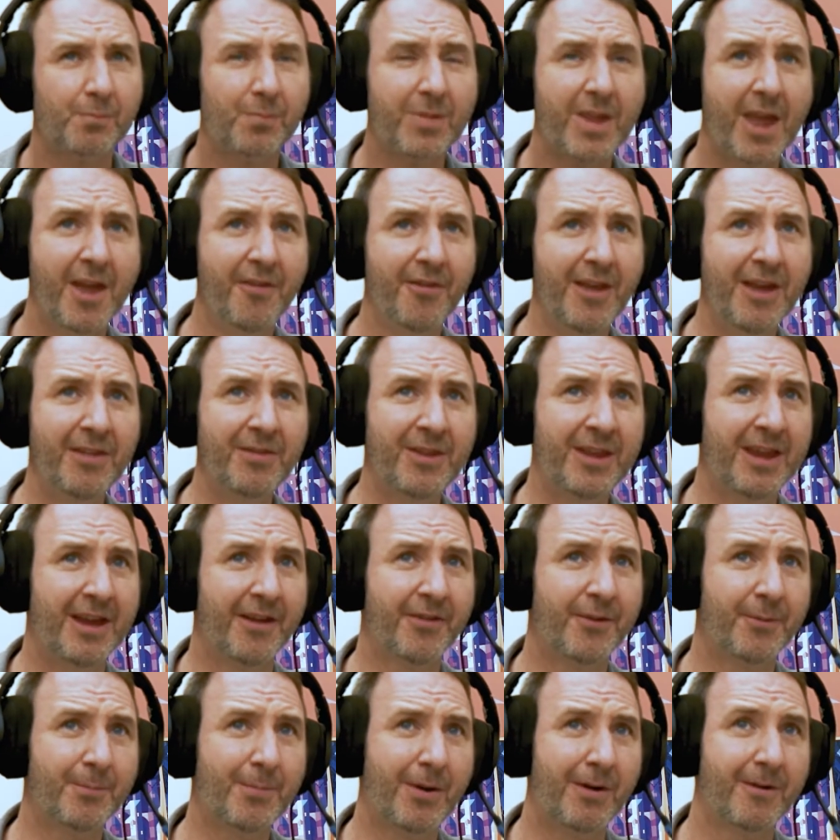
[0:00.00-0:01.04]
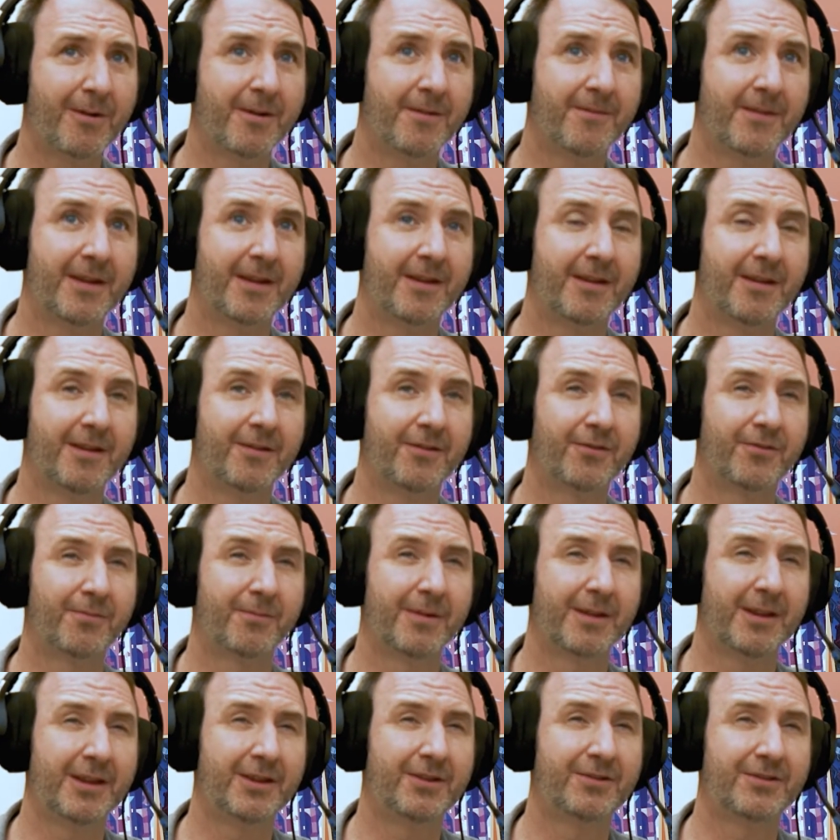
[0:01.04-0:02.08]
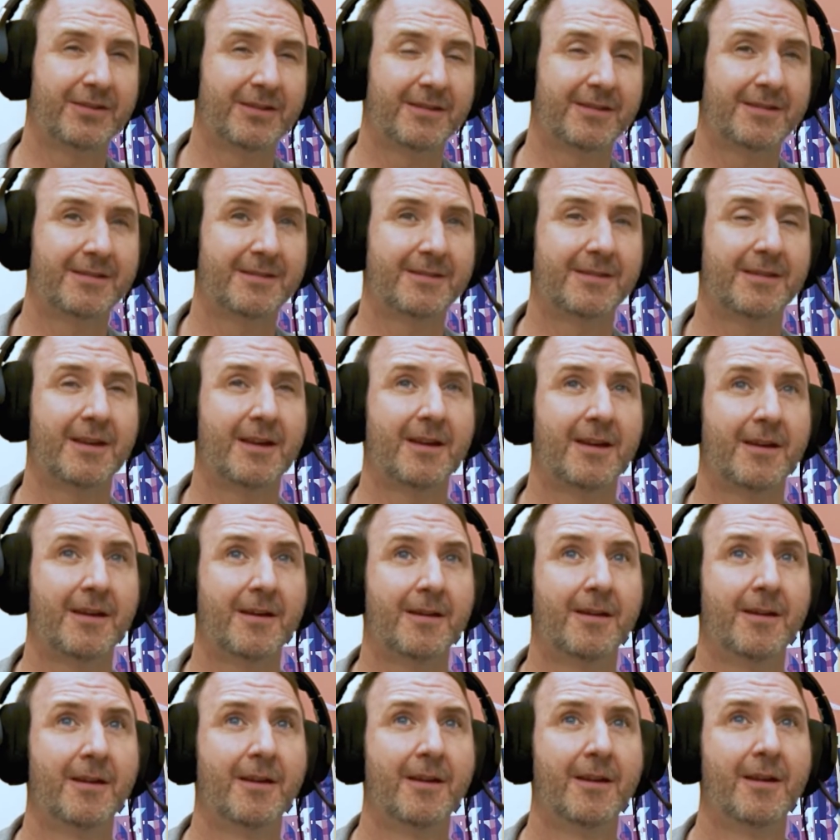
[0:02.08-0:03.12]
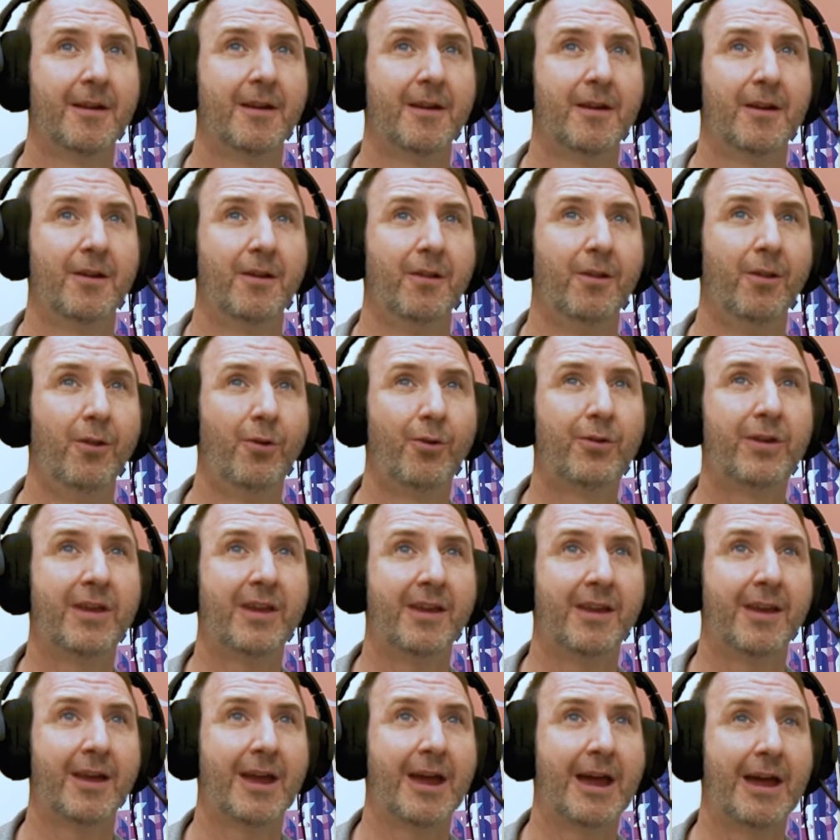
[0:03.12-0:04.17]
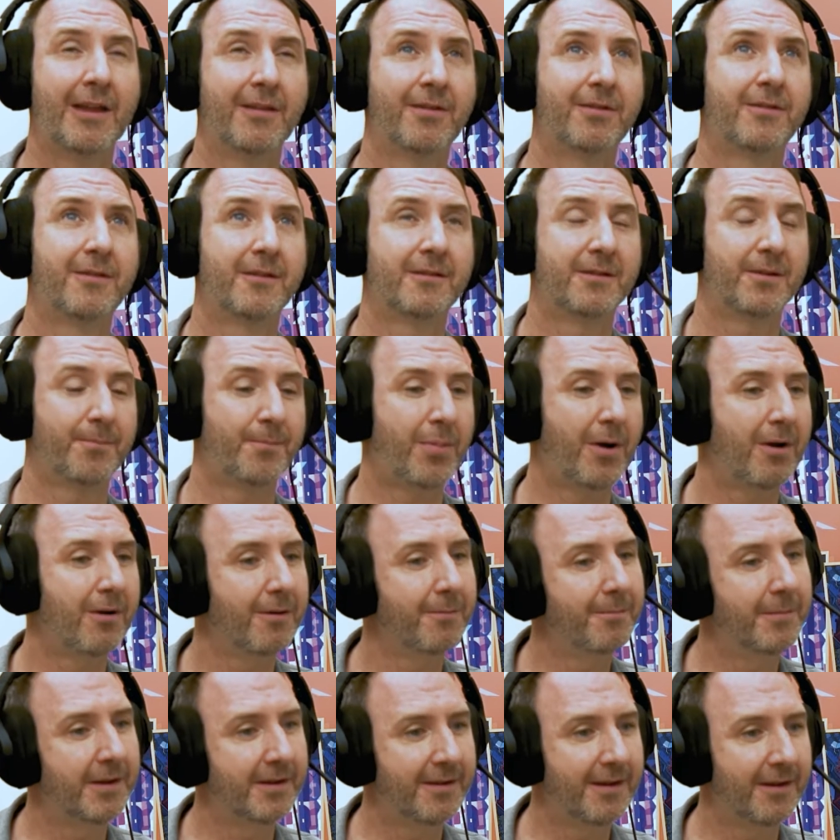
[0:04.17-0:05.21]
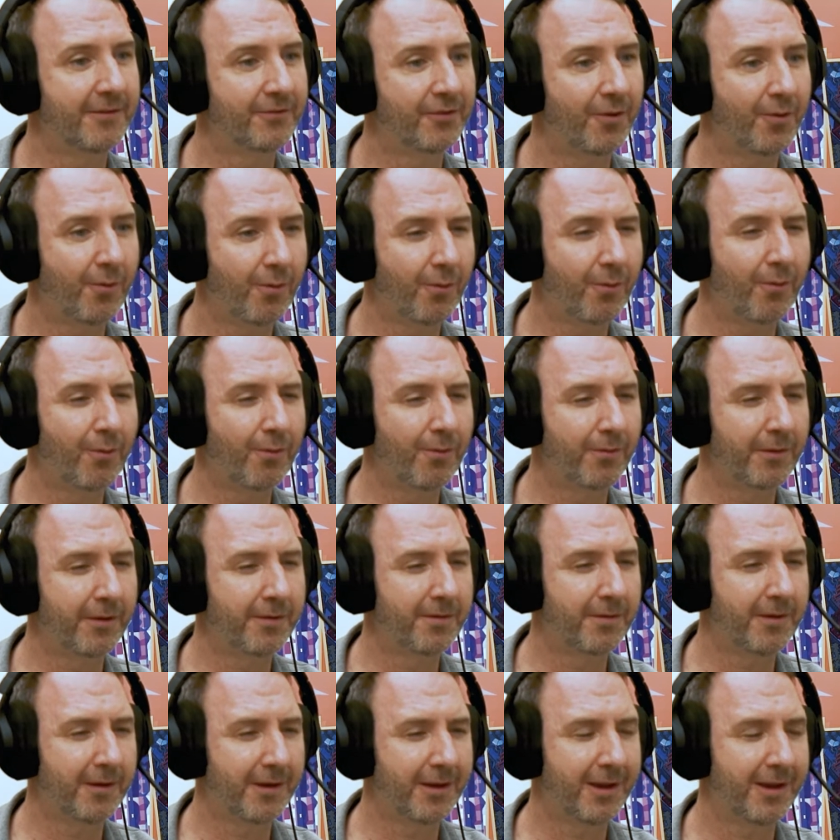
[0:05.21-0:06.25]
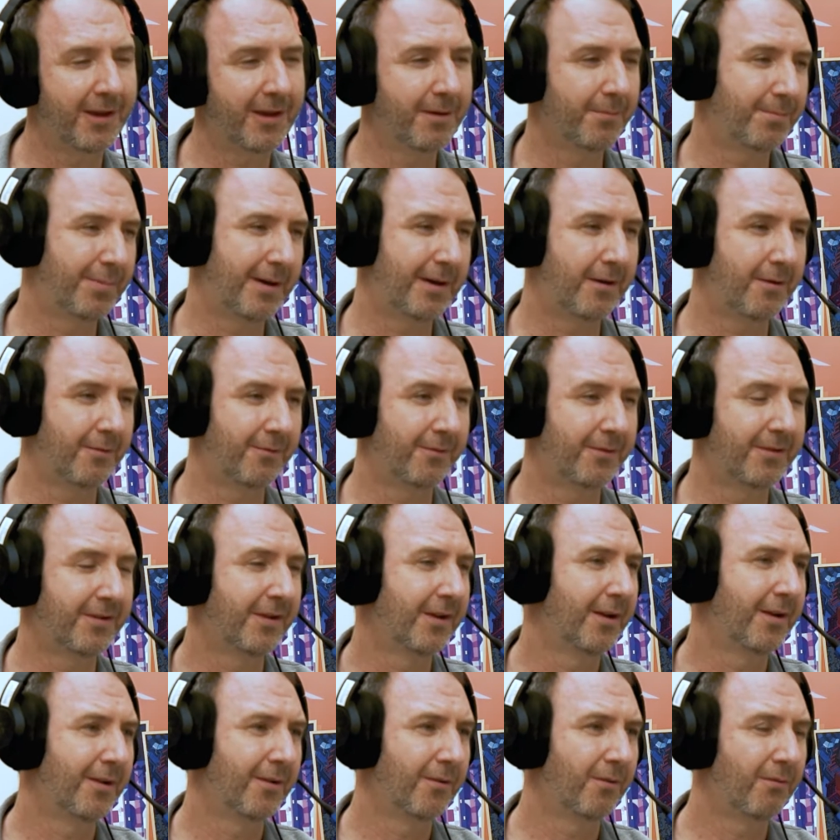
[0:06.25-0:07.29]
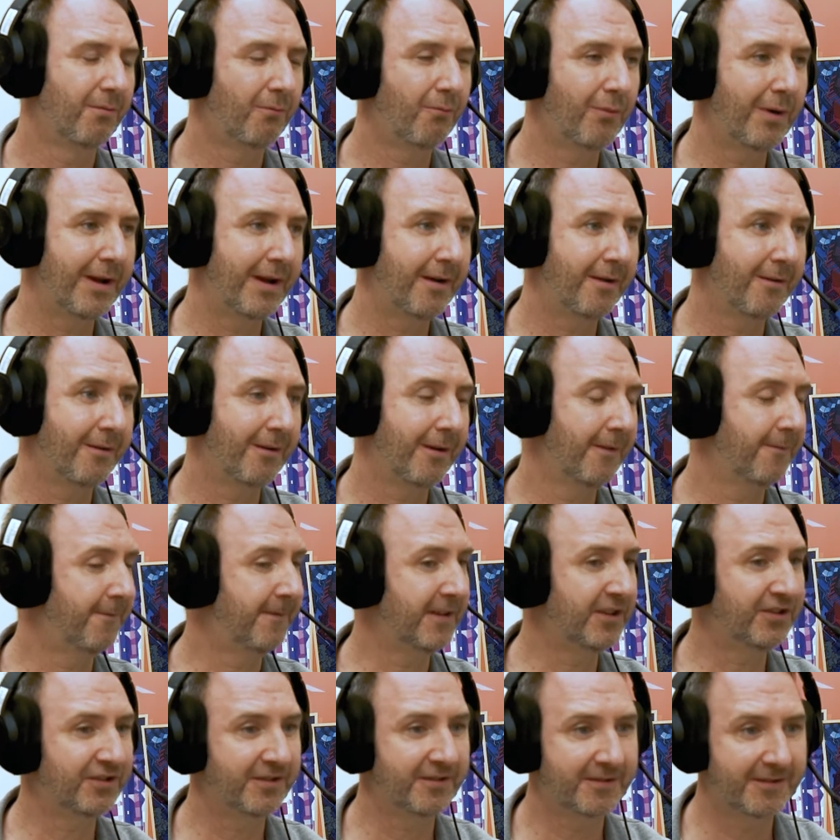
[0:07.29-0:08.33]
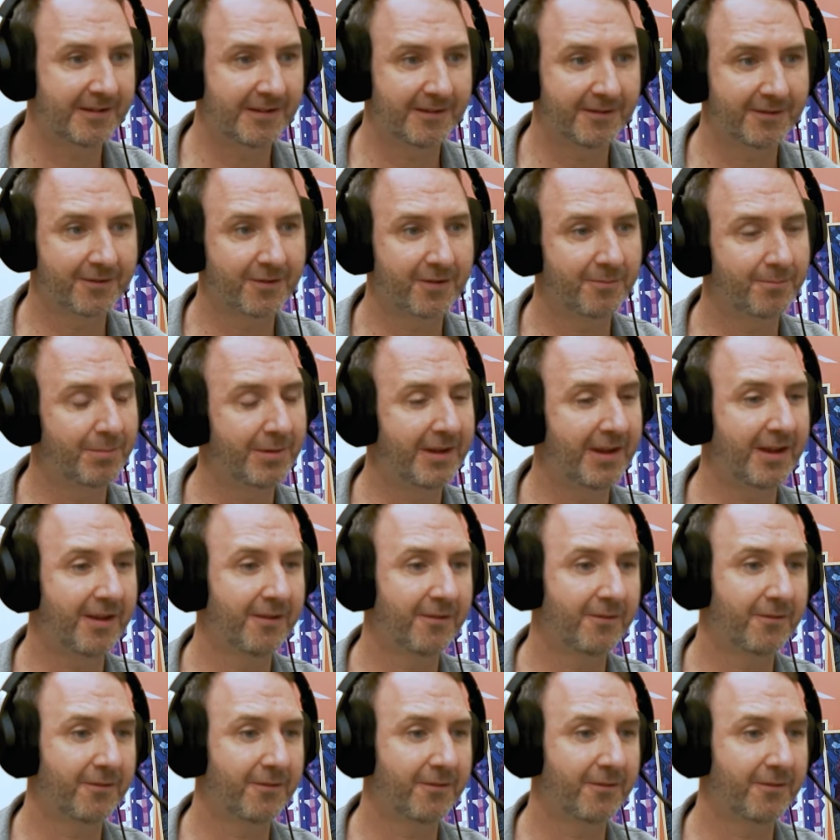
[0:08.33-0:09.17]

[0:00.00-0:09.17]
and then the other part of it is really just uh, looking at the department as a whole and thinking about where efficiencies could be.